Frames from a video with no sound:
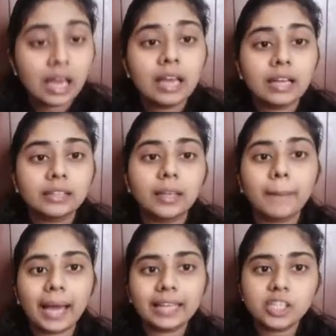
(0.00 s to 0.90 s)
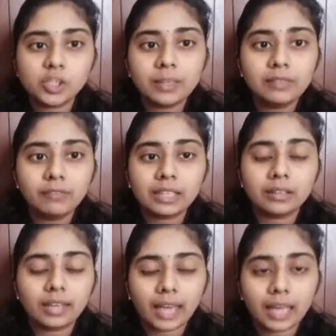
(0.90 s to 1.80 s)
the management
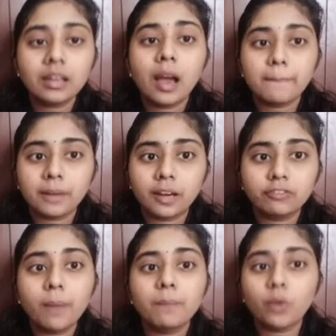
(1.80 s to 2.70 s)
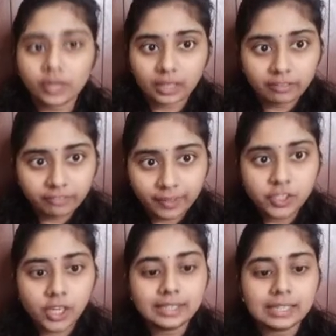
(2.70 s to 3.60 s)
can perform more
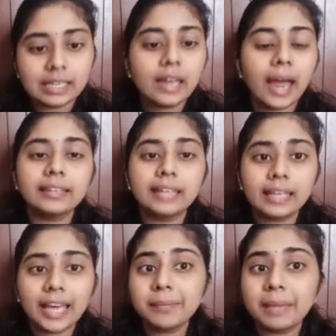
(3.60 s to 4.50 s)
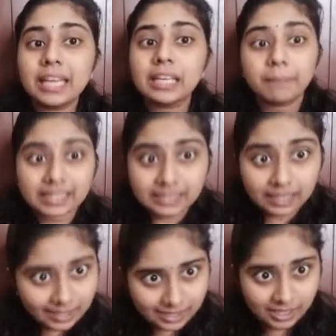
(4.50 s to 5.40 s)
efficiently and they can make better
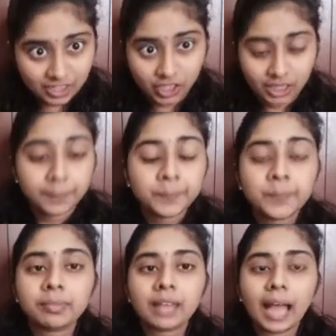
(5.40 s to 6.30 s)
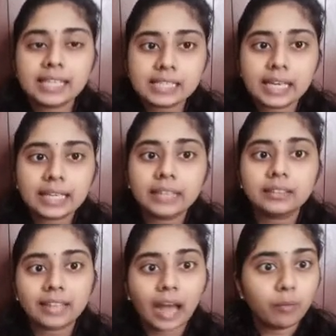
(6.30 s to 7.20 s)
decision, as they can
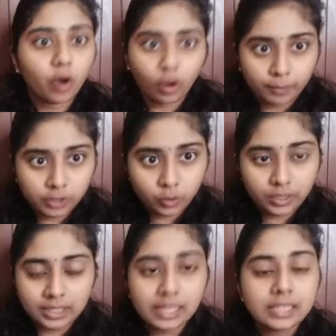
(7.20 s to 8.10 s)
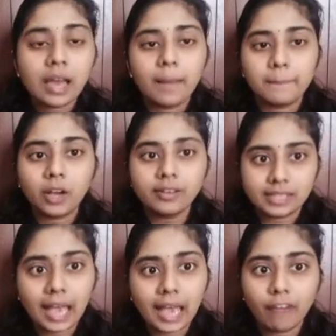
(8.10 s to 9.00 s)
grab opportunities because they
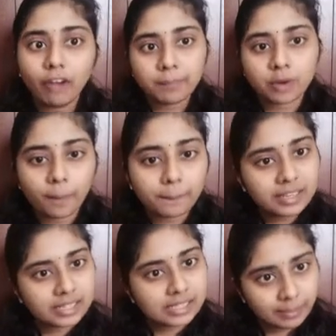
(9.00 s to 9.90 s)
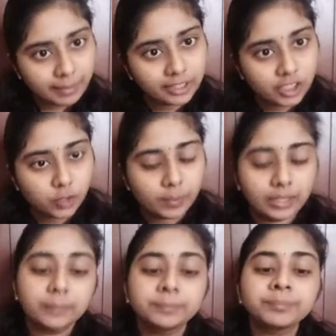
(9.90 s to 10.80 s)
have a proper risk management.
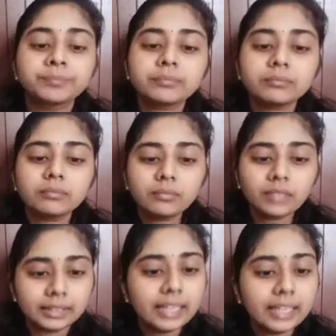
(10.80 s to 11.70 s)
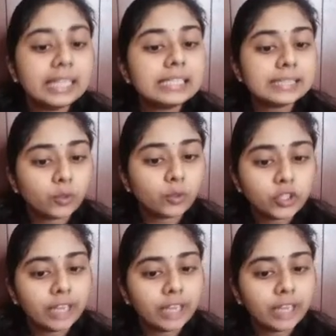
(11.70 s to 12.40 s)
Then it is crucial